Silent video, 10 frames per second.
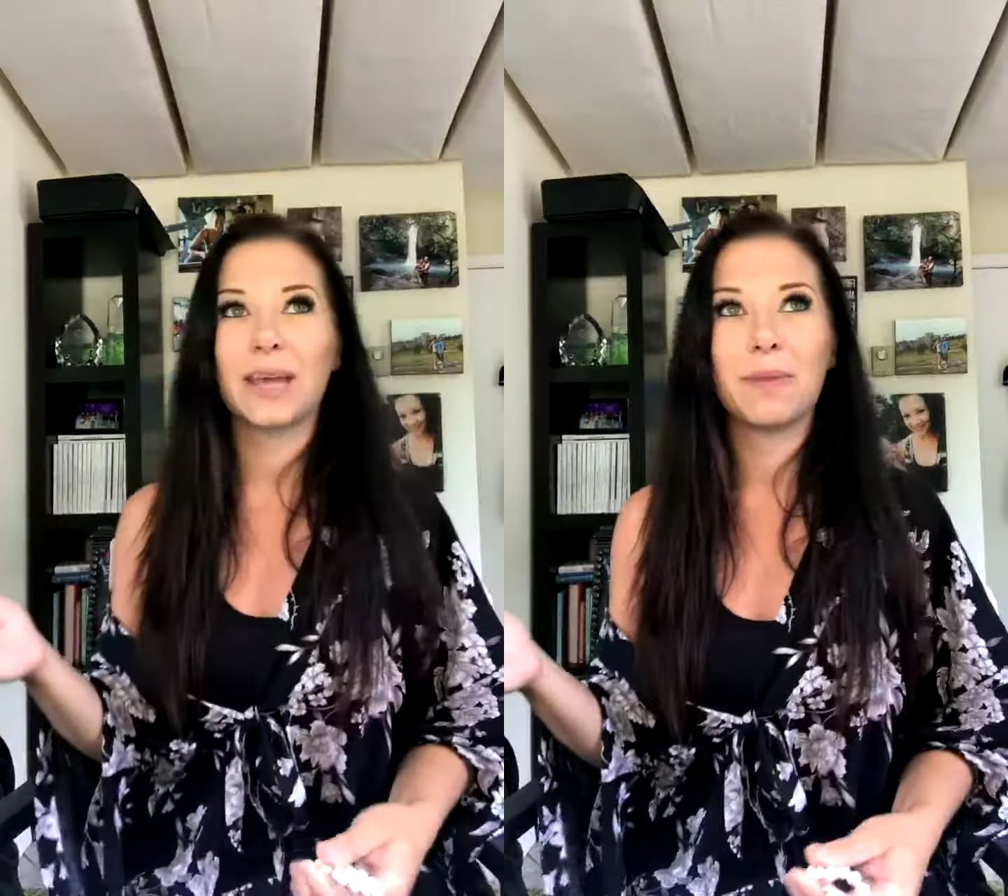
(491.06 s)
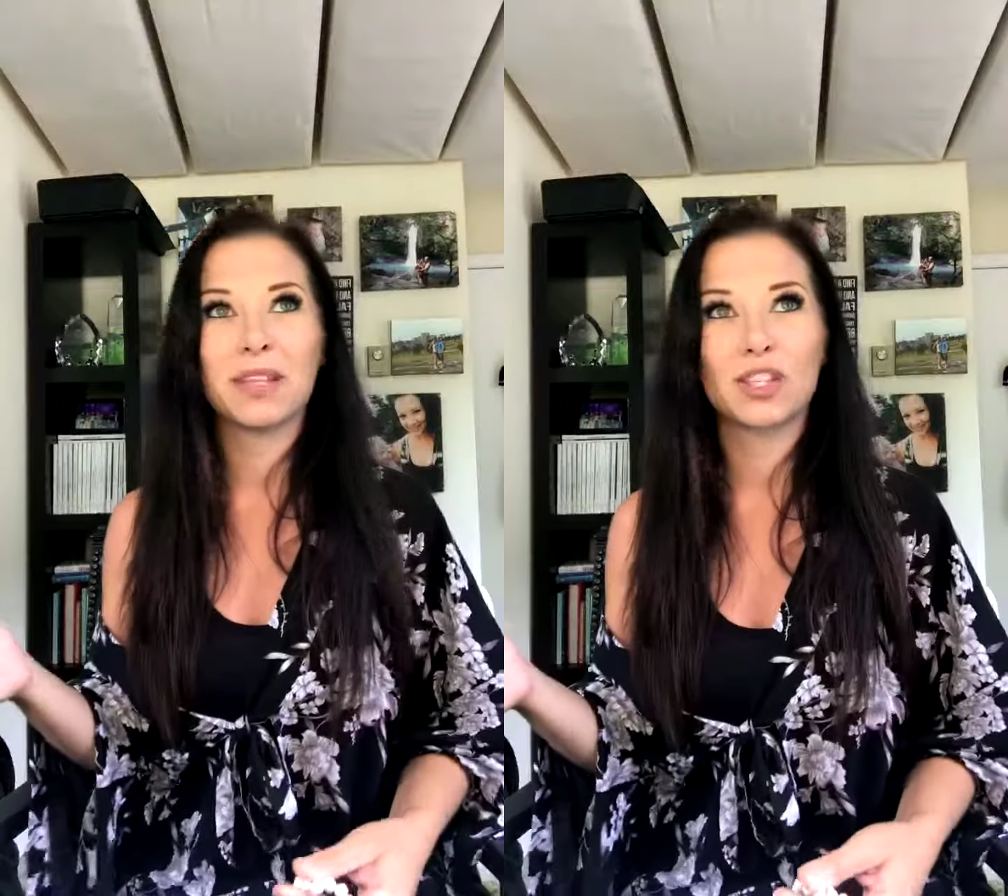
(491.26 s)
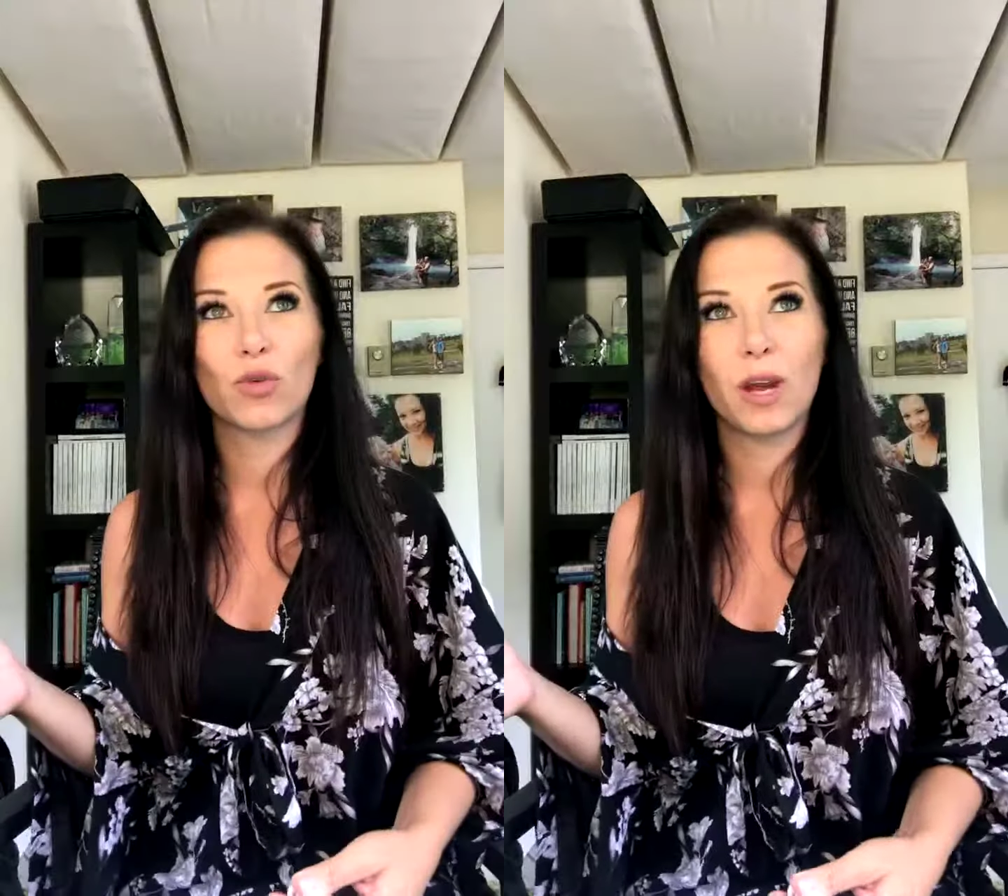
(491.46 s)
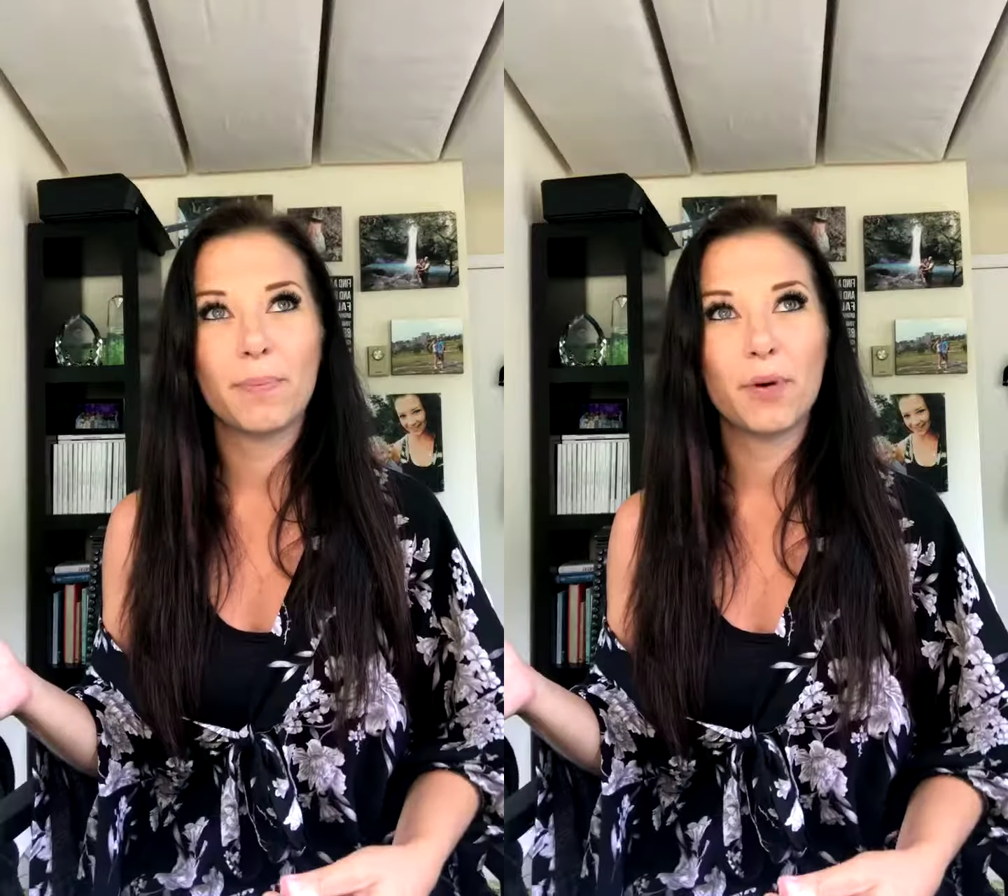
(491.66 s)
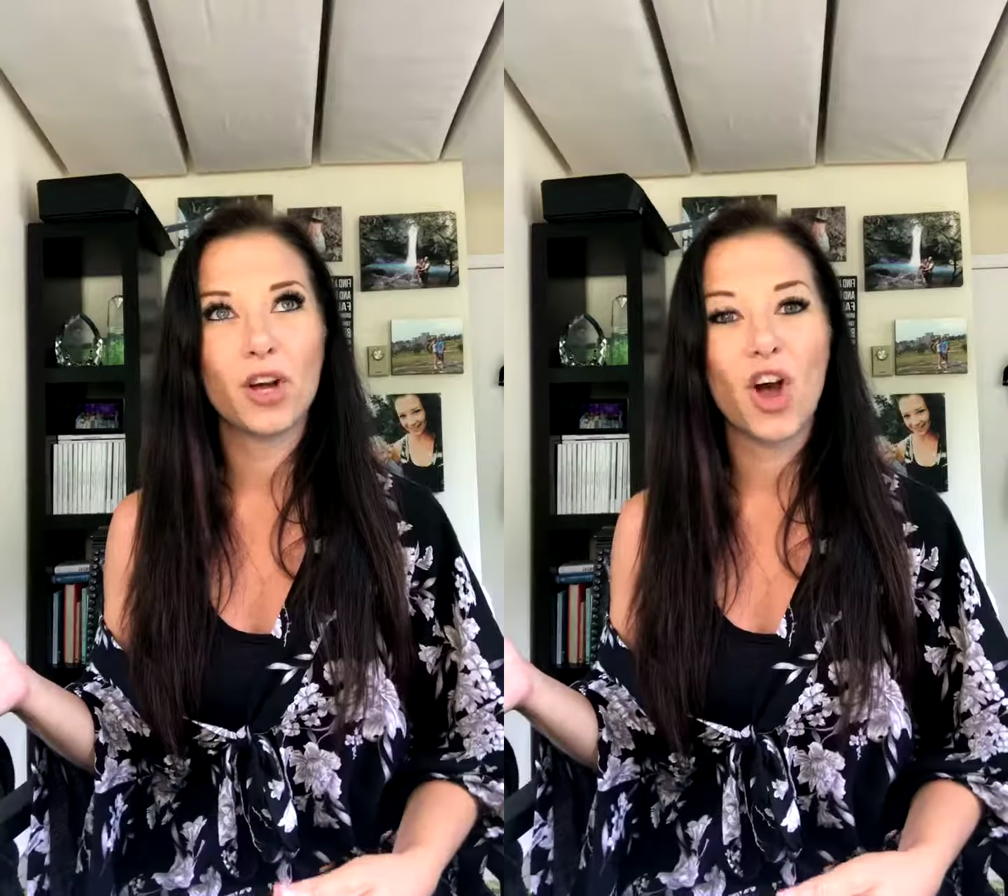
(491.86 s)
gave me this
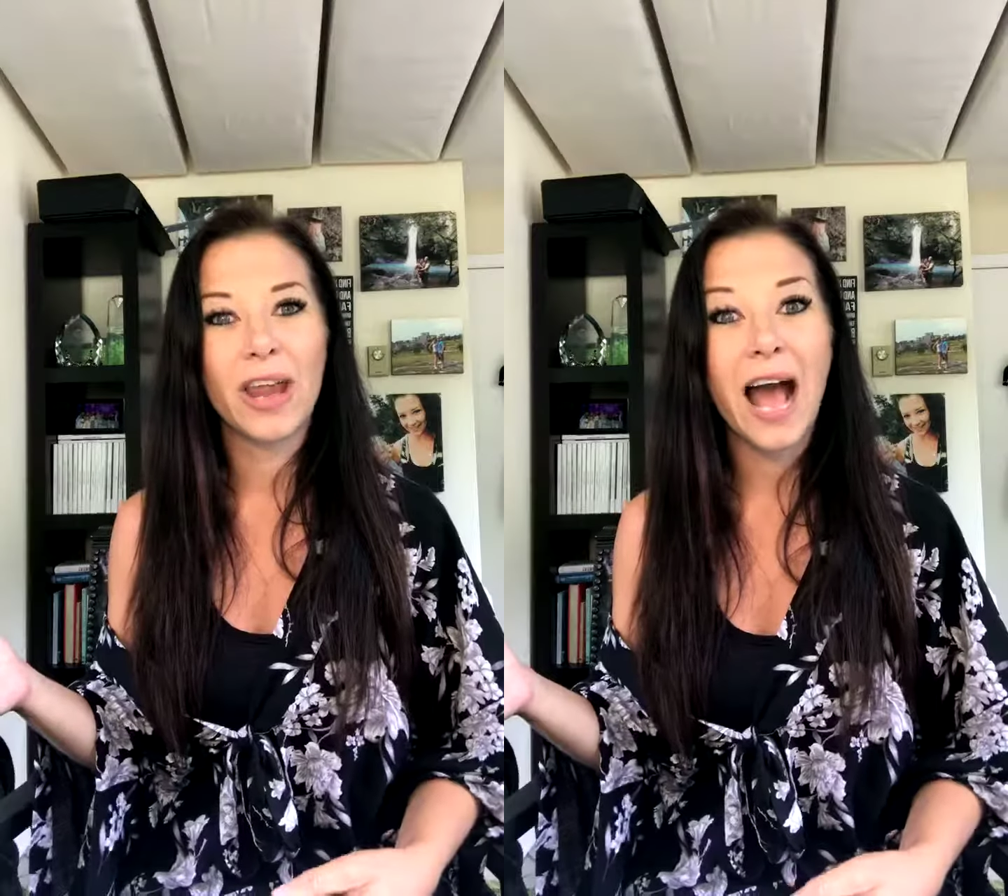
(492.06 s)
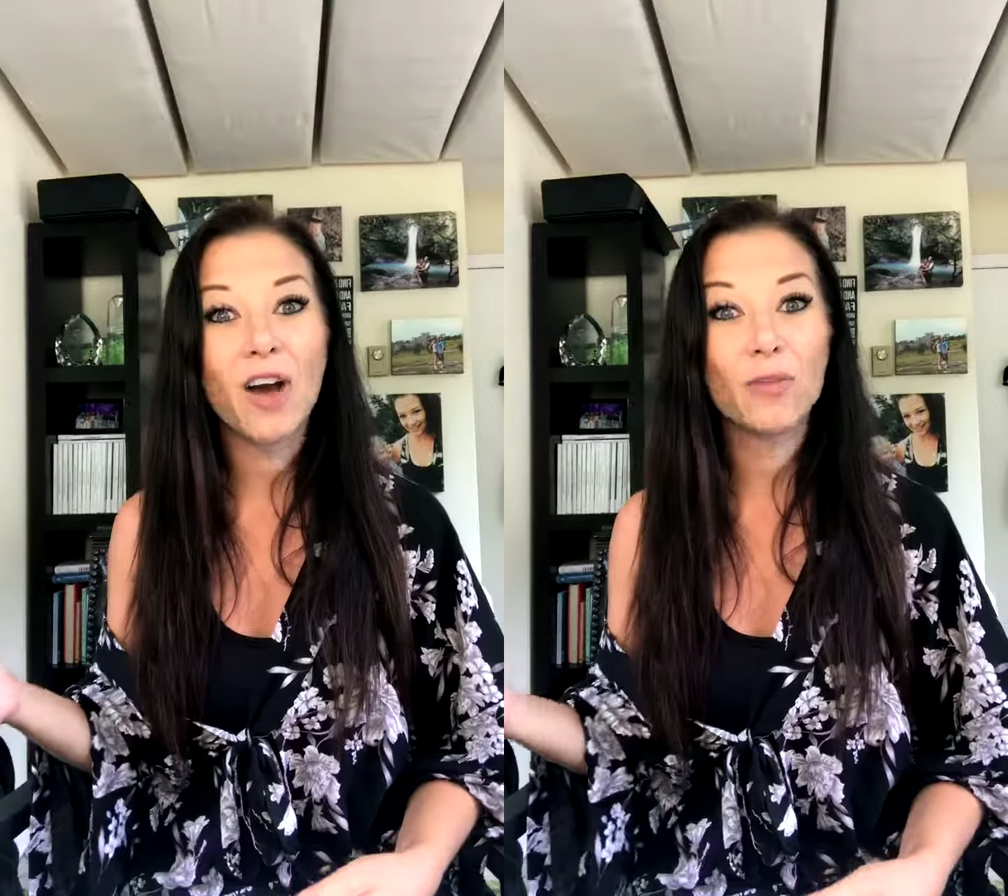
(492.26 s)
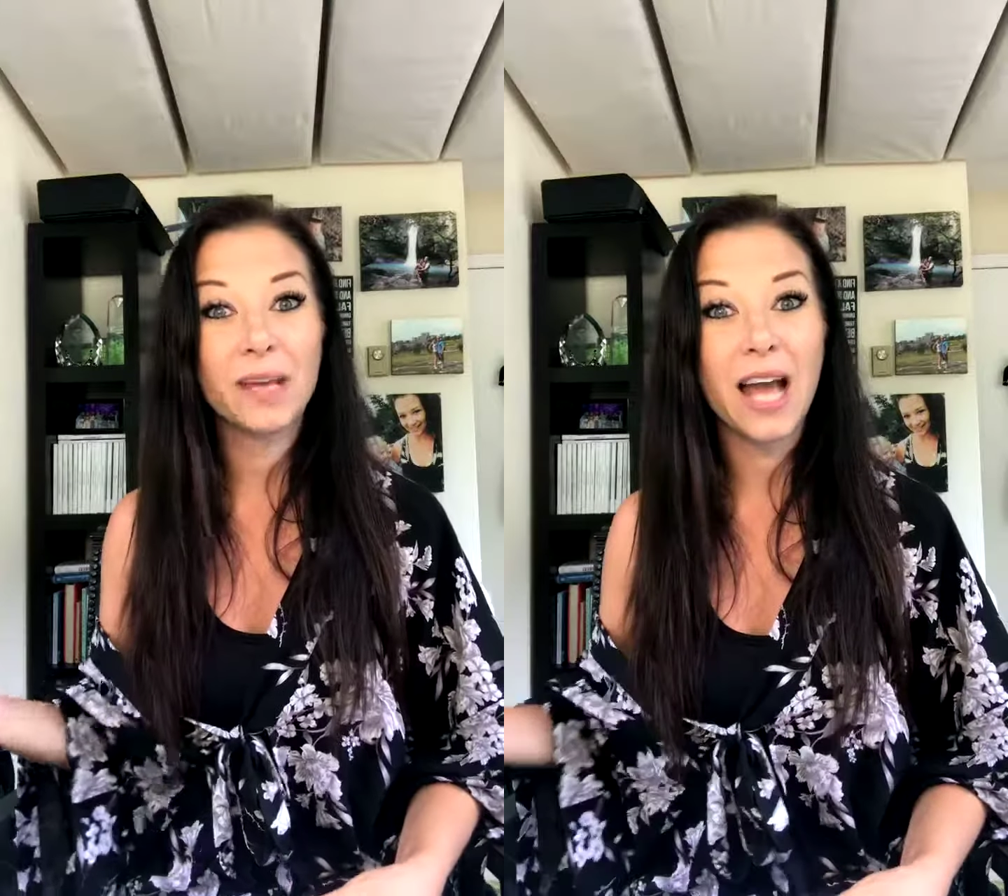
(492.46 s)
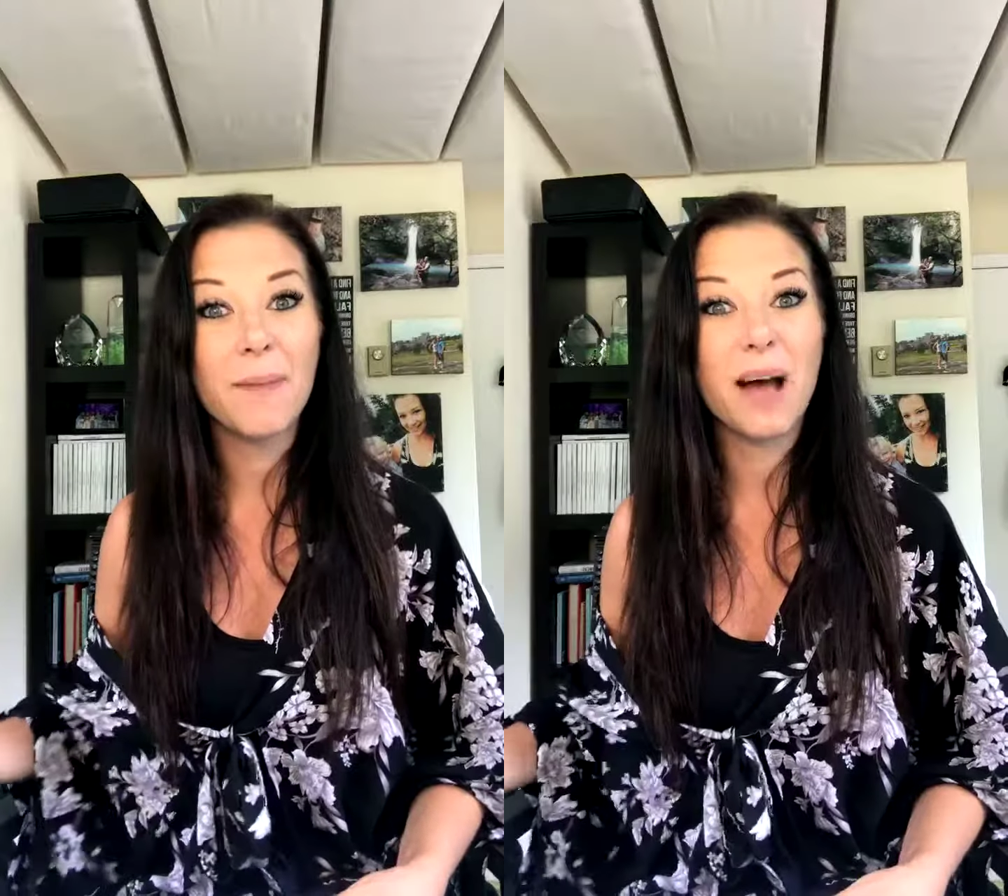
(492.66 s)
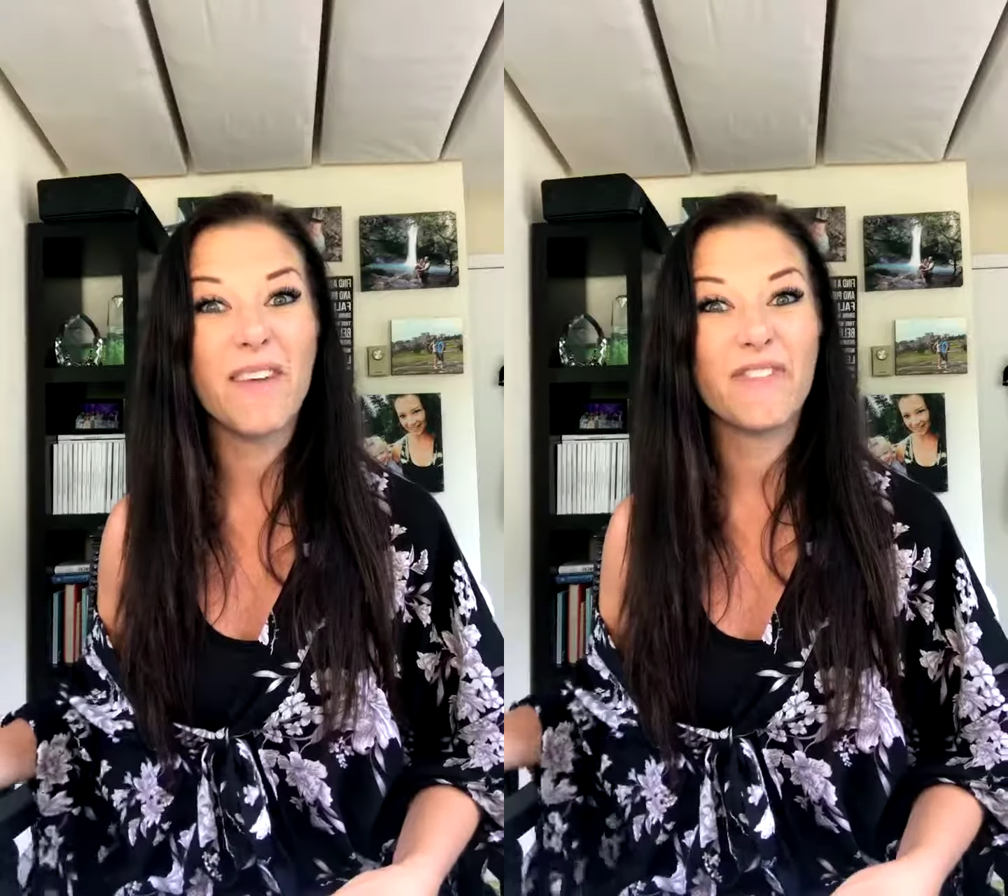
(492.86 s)
great book on how to
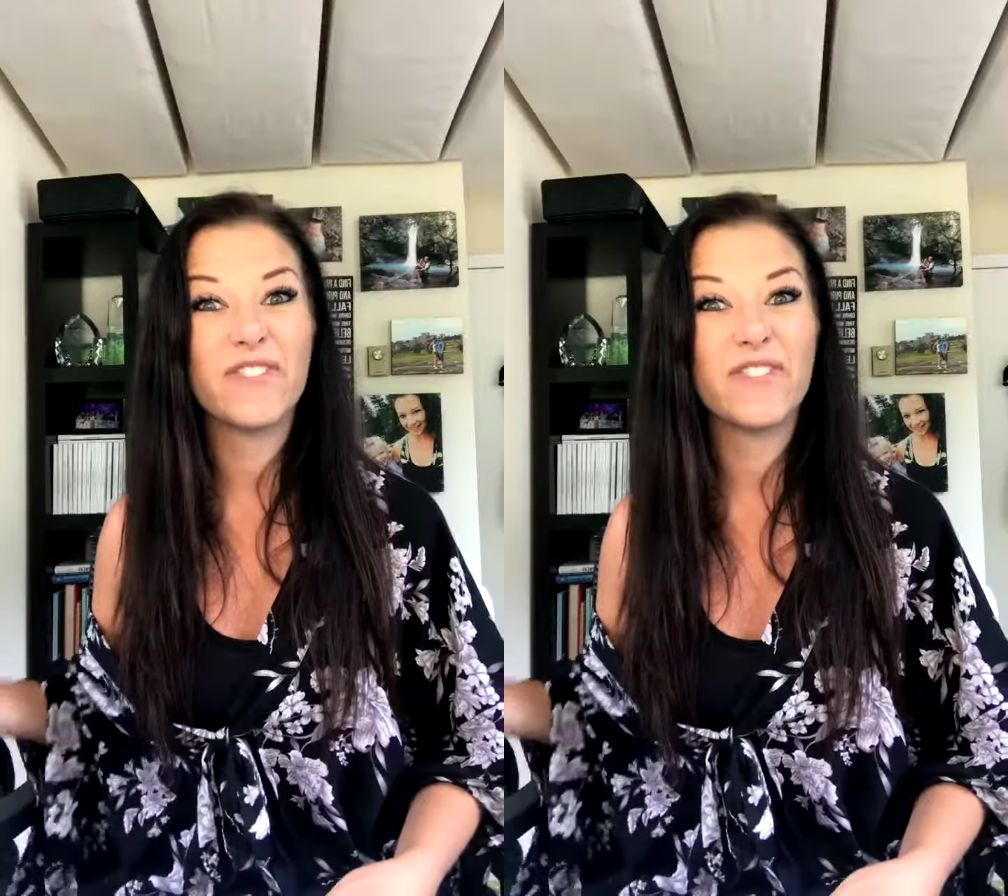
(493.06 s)
become a